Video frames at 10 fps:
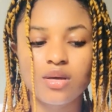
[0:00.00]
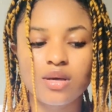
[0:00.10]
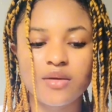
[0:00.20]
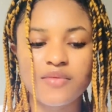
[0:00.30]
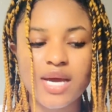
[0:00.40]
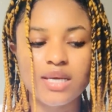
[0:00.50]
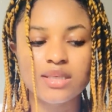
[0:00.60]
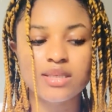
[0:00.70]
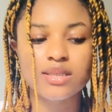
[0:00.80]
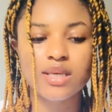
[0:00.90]
if there
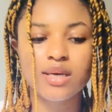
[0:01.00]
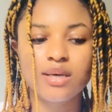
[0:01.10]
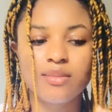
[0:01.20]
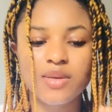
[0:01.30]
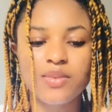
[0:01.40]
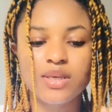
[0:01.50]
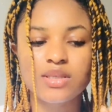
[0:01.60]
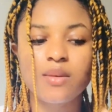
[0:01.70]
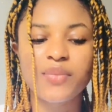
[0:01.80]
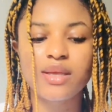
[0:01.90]
is maybe
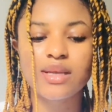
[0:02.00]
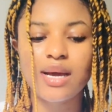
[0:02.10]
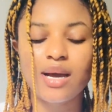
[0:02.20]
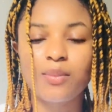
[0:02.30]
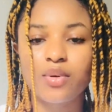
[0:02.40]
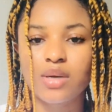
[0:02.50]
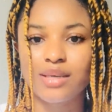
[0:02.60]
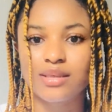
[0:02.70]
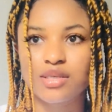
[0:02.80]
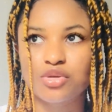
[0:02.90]
something that happened and it's